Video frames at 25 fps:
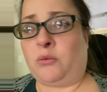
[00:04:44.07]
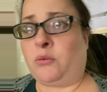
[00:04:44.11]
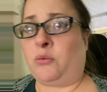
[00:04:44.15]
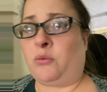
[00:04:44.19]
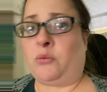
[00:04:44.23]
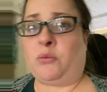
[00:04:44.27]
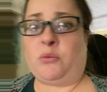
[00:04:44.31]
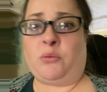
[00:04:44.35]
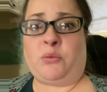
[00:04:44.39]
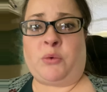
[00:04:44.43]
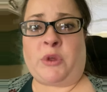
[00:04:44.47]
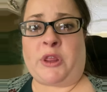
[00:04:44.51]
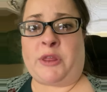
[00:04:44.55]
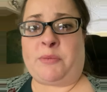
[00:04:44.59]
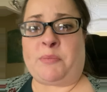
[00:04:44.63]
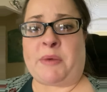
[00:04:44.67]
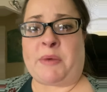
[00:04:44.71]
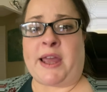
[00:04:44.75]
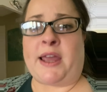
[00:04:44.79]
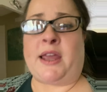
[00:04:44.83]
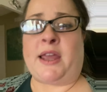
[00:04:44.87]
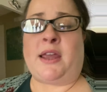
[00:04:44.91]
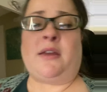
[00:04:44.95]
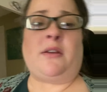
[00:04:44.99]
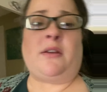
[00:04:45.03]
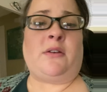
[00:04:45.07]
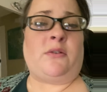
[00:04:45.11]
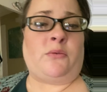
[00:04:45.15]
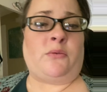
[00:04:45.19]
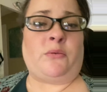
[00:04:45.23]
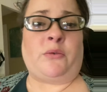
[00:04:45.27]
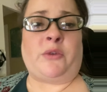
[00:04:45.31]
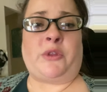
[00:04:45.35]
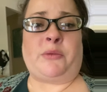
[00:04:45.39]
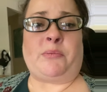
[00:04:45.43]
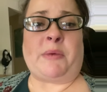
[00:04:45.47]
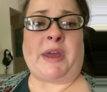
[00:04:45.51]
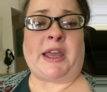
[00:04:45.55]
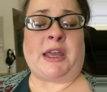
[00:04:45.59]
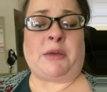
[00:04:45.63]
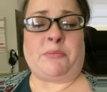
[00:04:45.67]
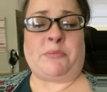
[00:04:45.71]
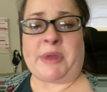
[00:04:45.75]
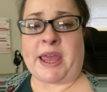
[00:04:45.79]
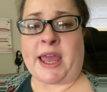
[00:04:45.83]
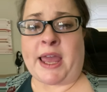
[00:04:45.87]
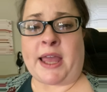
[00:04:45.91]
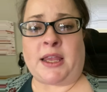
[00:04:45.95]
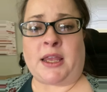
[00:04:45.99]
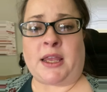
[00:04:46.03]
with my with my
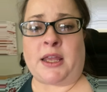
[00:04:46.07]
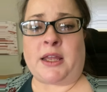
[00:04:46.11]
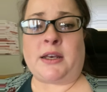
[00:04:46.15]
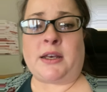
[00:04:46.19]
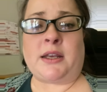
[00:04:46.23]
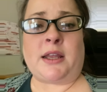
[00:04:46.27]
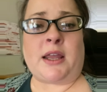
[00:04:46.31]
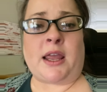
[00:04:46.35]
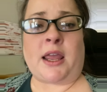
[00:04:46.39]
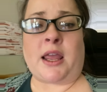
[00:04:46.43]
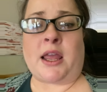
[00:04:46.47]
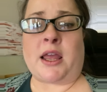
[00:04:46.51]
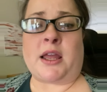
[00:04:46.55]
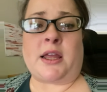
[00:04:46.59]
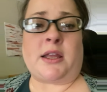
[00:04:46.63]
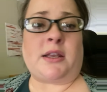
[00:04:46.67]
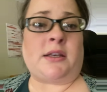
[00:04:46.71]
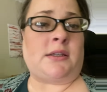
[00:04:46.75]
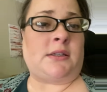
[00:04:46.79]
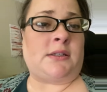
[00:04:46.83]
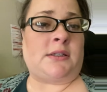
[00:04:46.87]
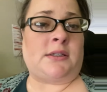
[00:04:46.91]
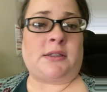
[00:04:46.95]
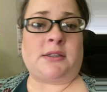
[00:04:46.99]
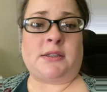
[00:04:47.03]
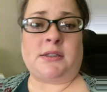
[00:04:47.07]
companion and